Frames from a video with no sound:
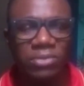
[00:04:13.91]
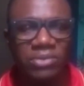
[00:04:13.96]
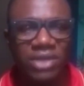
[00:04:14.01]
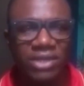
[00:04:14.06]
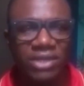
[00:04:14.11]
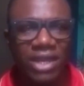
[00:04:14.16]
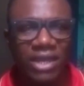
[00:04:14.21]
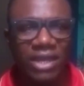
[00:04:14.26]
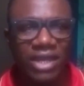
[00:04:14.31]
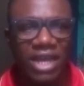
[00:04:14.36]

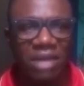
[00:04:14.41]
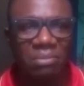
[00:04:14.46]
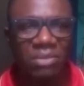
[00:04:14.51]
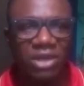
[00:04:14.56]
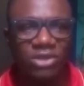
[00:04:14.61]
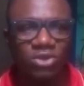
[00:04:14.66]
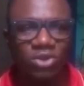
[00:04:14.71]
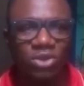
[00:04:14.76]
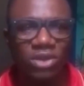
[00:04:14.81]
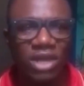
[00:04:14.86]
websites like
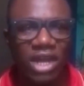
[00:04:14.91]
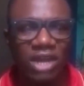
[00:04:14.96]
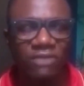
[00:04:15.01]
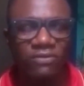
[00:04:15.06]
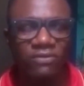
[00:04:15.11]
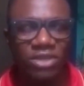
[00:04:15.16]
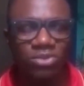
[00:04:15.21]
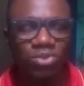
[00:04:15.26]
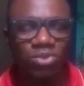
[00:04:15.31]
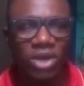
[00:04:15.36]
Amazon, like
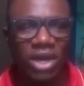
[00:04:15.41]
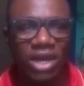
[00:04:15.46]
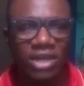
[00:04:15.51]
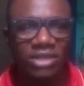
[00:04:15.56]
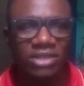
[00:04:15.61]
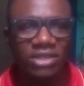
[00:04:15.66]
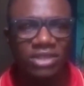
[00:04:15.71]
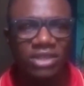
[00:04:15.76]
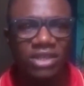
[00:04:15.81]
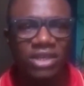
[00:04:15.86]
Facebook
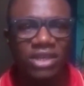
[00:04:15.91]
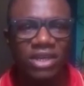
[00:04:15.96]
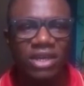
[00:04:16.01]
ads,